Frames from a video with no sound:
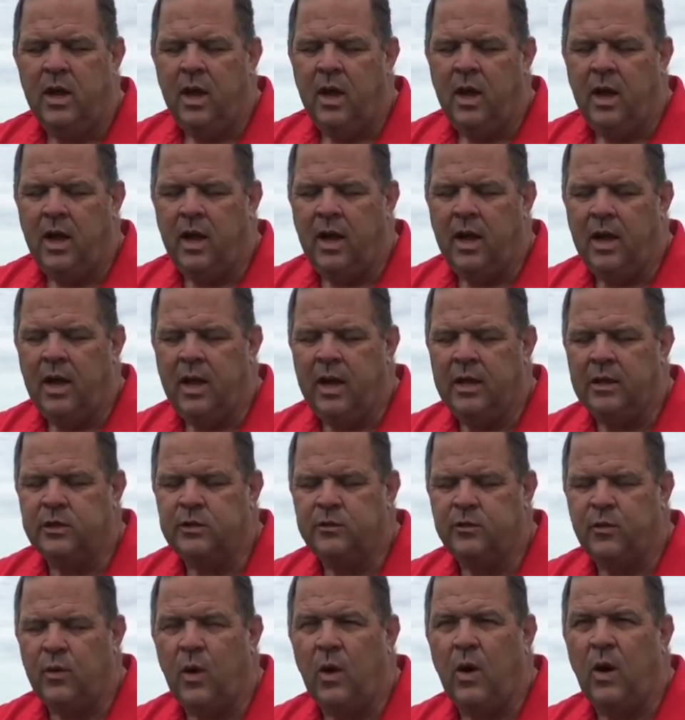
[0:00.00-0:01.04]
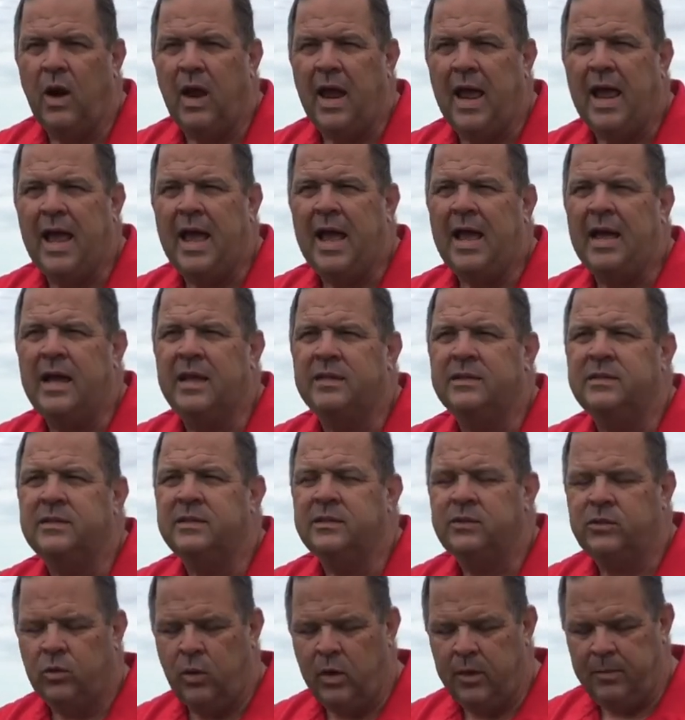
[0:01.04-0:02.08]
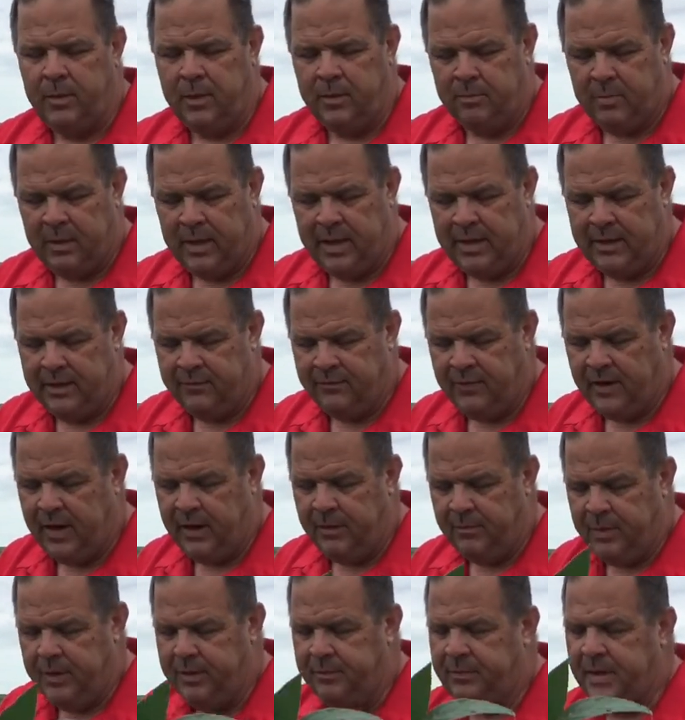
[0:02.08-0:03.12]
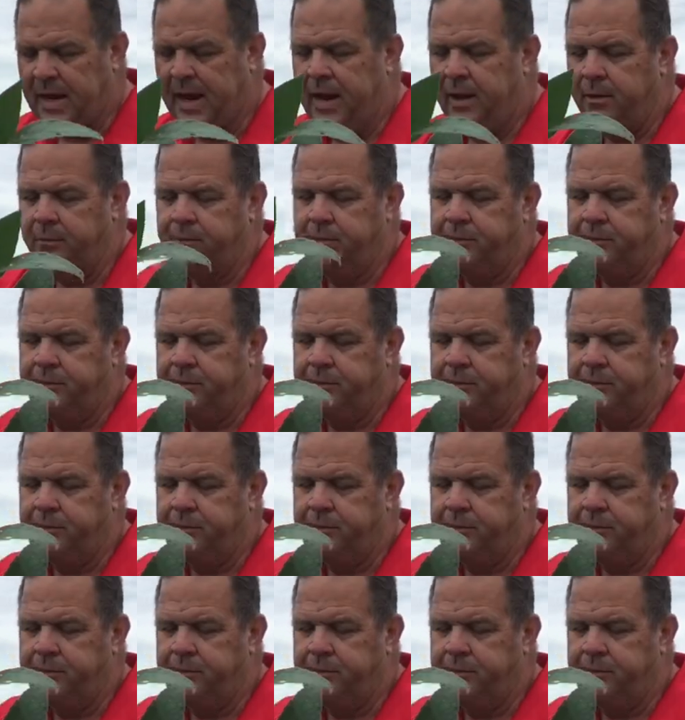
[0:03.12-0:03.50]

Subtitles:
as far as soybean plant development. Now,